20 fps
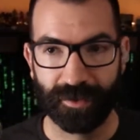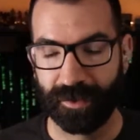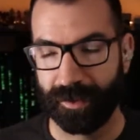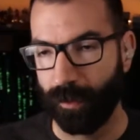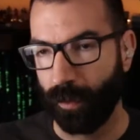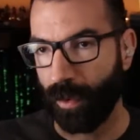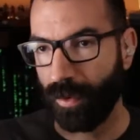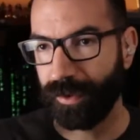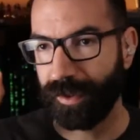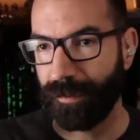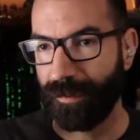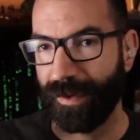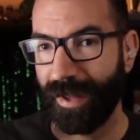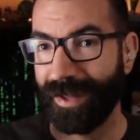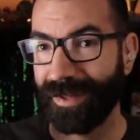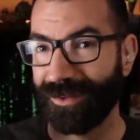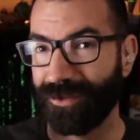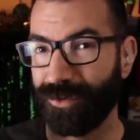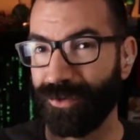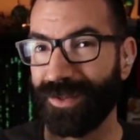it won't apply
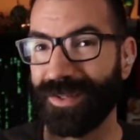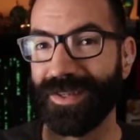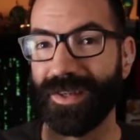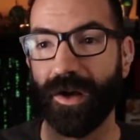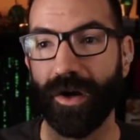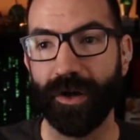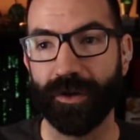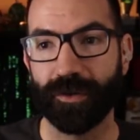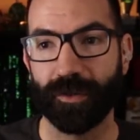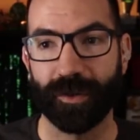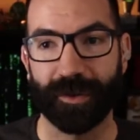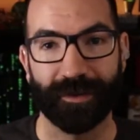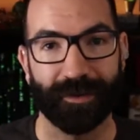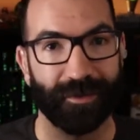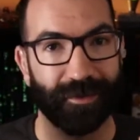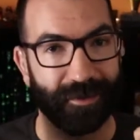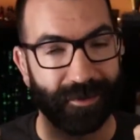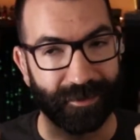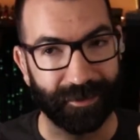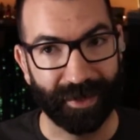it to the other one.
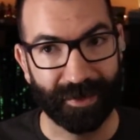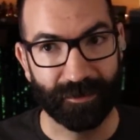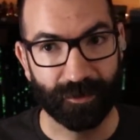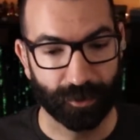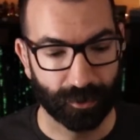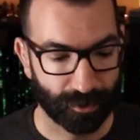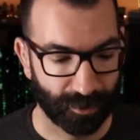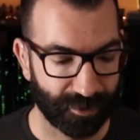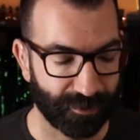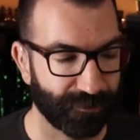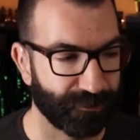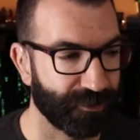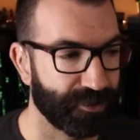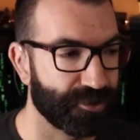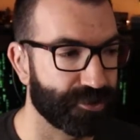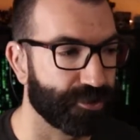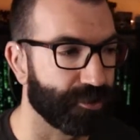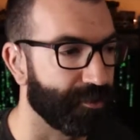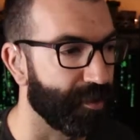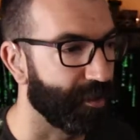That's a great
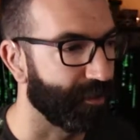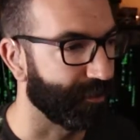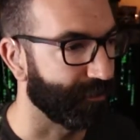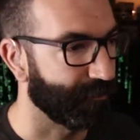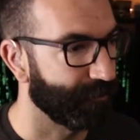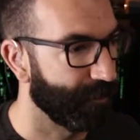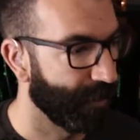feature about it.